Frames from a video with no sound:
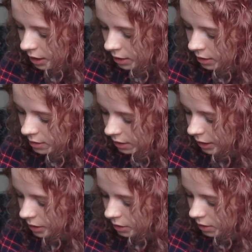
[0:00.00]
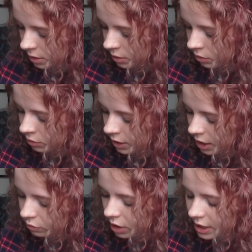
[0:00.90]
is like
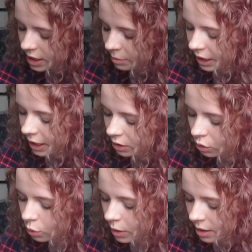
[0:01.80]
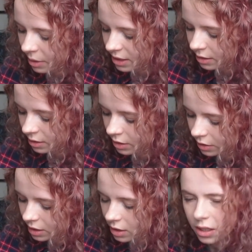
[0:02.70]
down right near my ankle where my uh,
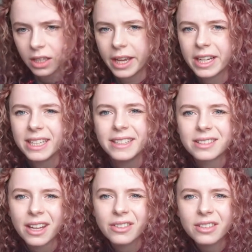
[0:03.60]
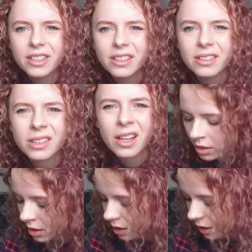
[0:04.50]
the Achilles tendon is
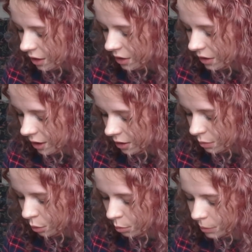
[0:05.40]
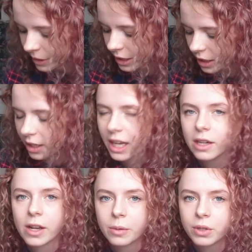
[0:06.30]
and I think that's probably
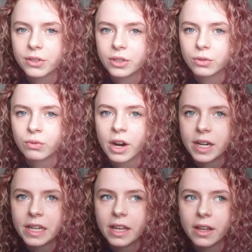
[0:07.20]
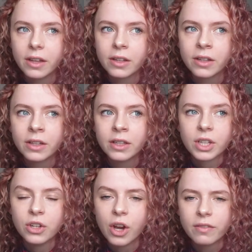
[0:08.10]
again like because it's right near
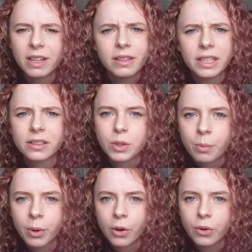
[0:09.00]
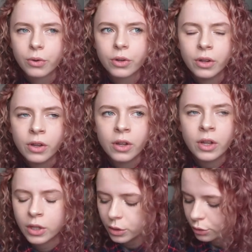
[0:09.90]
nerve endings and bone
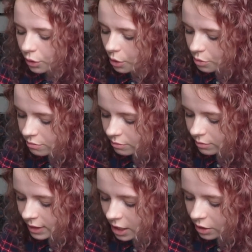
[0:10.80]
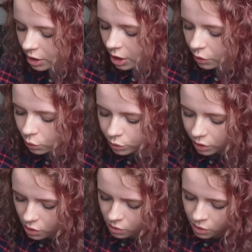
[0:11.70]
so that hurt and
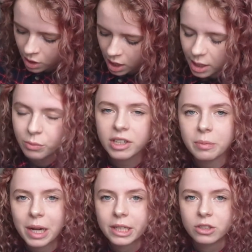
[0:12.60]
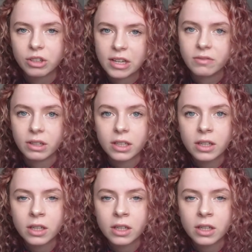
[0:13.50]
also I'm really bad at shaving